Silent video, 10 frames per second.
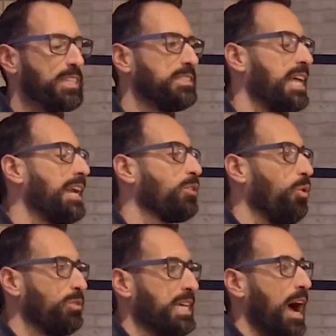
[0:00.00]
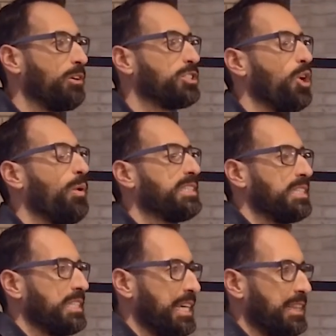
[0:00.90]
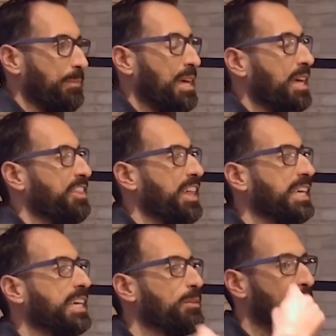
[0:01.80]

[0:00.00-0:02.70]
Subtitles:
It's that cold towel. It's going to get them thinking